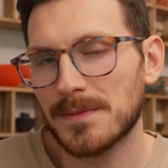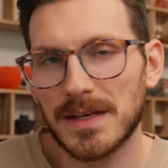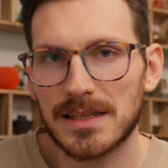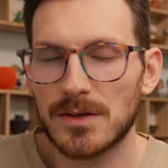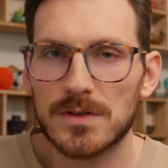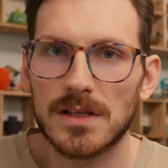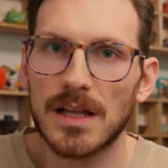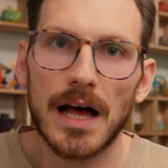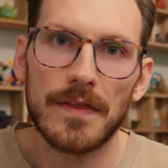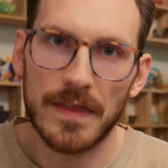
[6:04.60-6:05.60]
like there was a
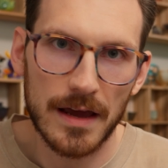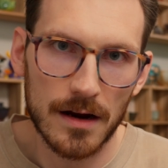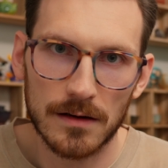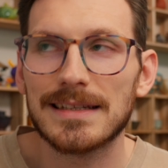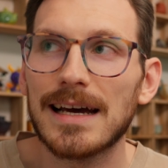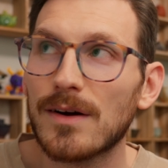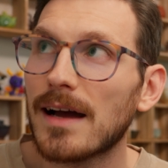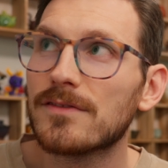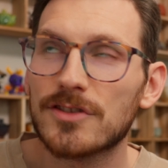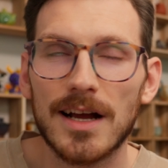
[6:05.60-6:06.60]
lot there. Now,
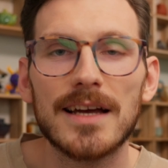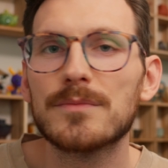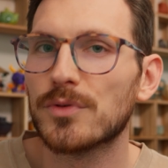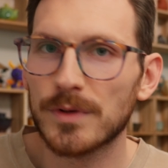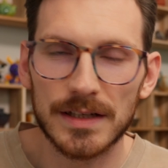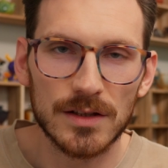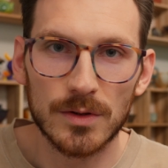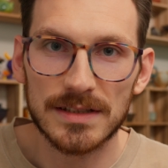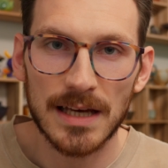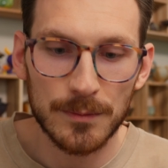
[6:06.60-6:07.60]
I've tried brewing at
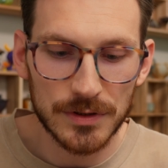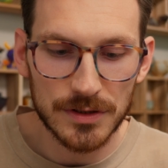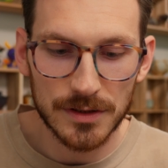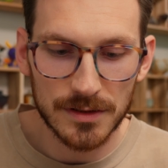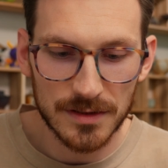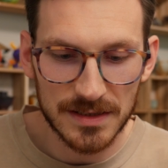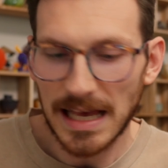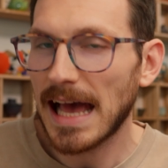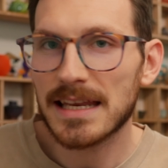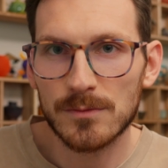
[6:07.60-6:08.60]
lower temperatures,
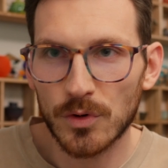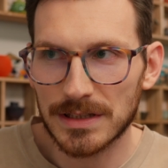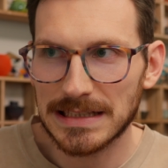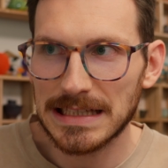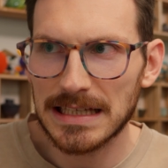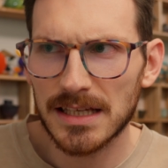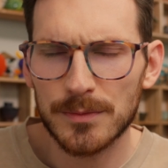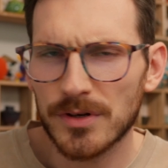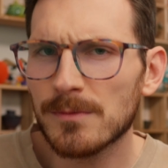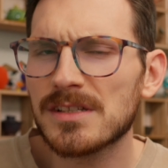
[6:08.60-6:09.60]
adding more tea,
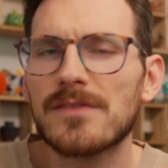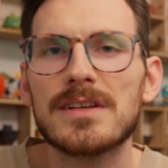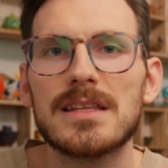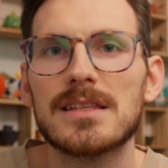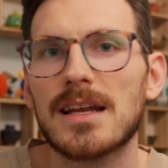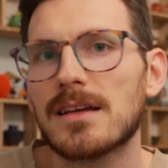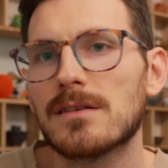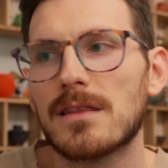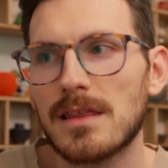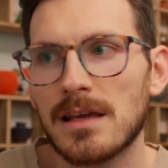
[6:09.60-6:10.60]
pretty much everything that I
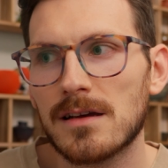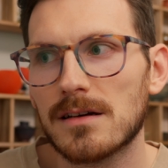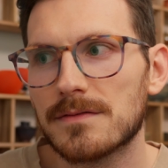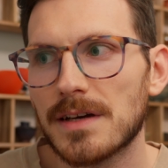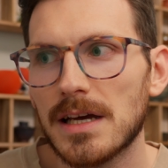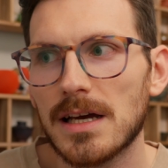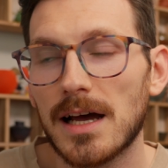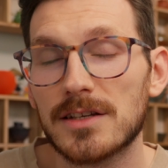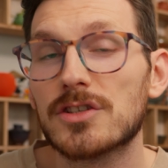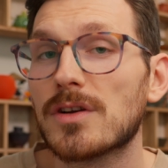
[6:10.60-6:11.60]
could think of
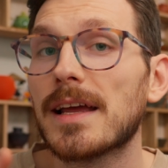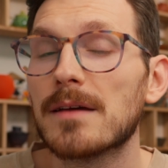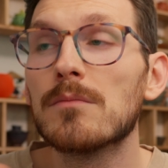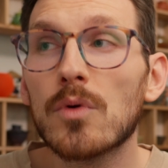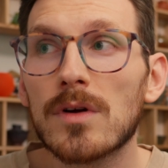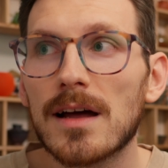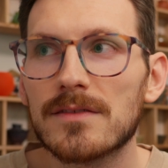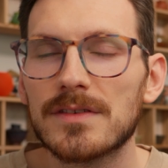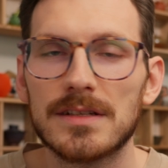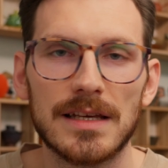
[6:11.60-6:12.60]
to try and get more out
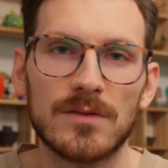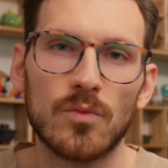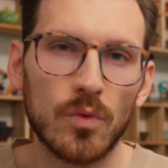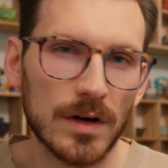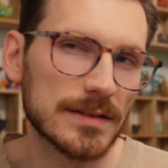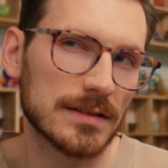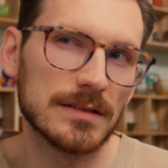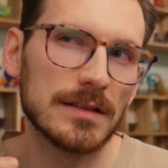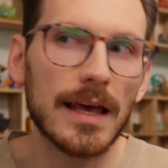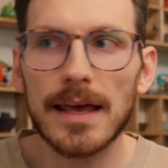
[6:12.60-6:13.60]
of it and
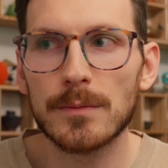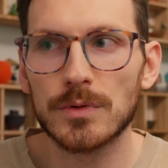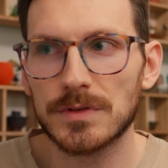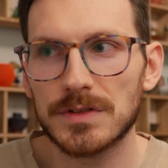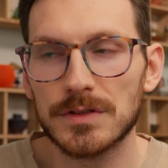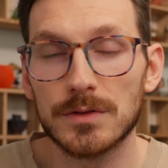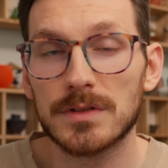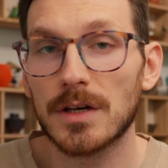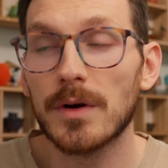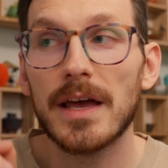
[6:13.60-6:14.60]
wasn't able to.
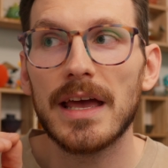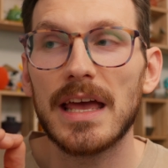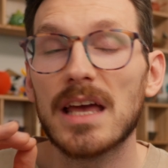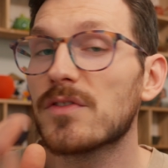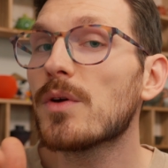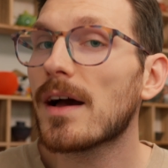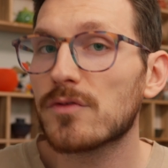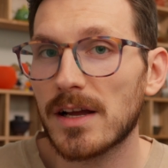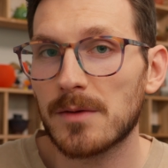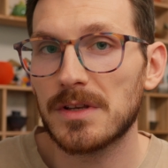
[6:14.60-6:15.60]
So if you have a
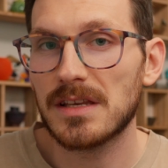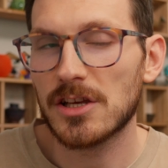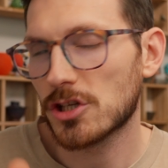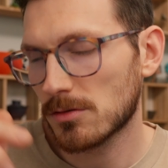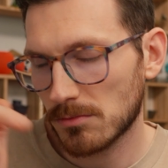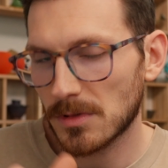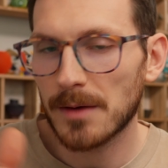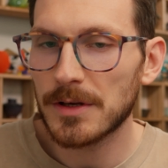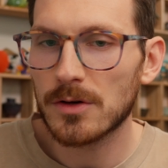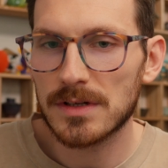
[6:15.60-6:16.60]
recommendation, let
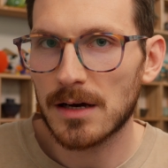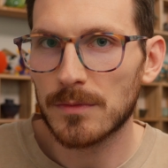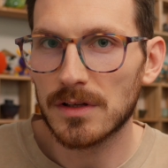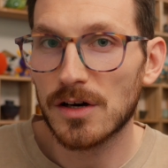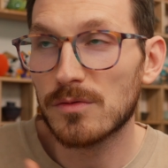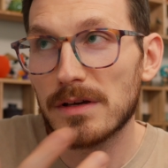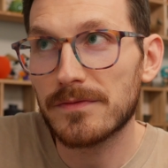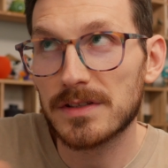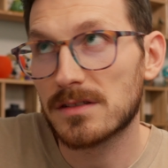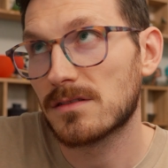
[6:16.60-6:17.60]
me know down below
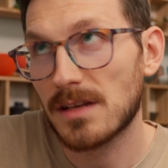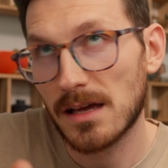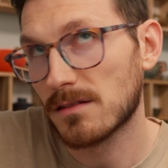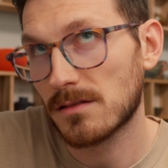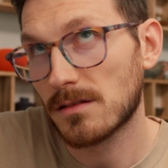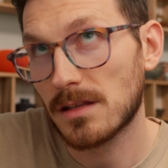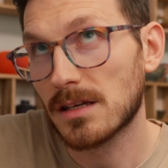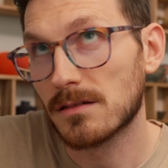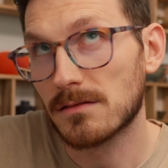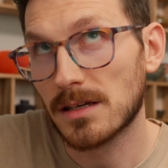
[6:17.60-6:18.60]
if it's not the
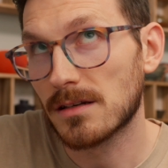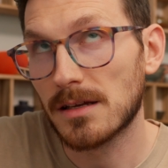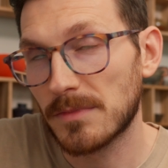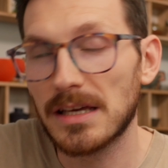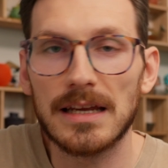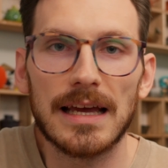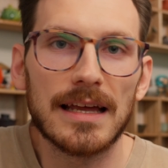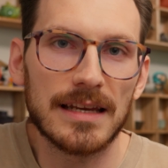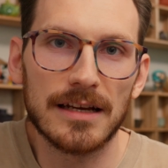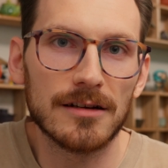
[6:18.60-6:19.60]
thing that I'm getting
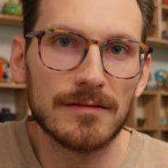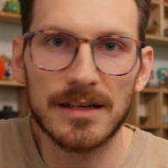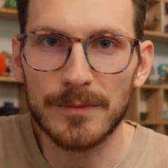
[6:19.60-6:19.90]
at here in a